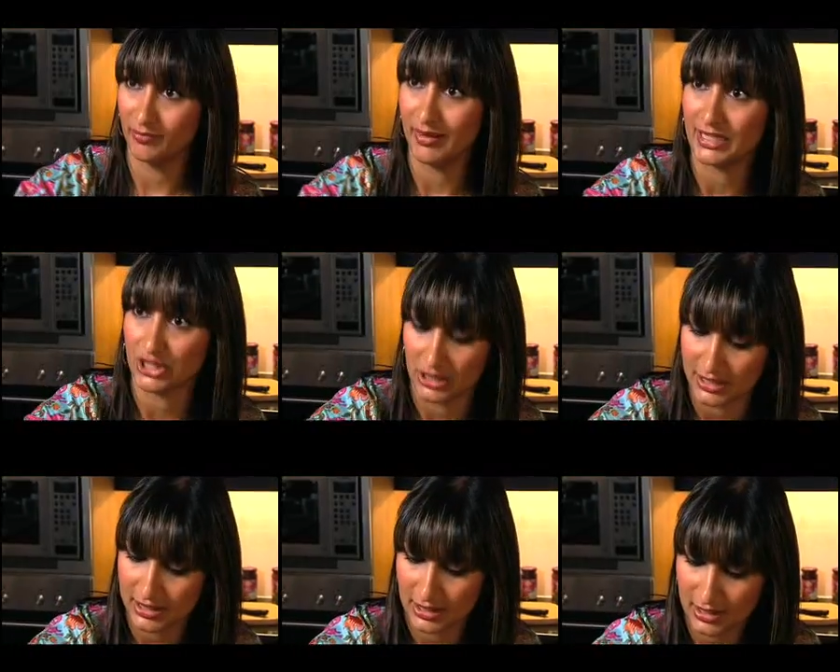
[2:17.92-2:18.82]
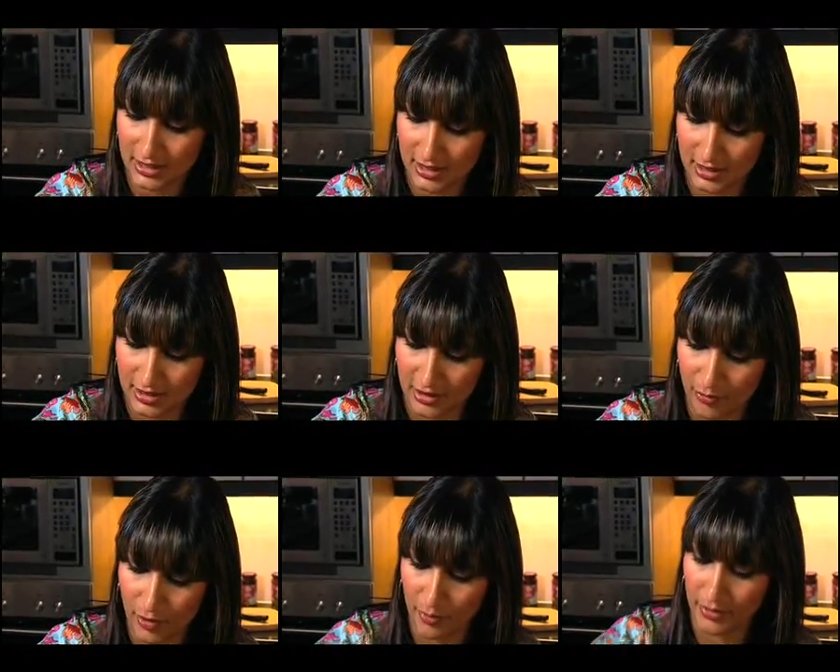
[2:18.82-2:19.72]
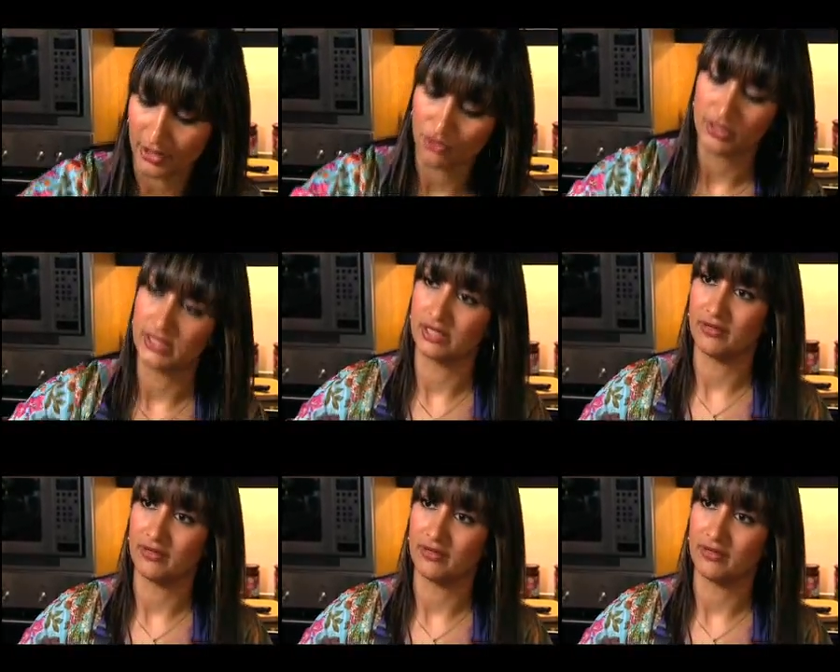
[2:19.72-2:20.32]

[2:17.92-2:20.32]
of batches of popping and grilling your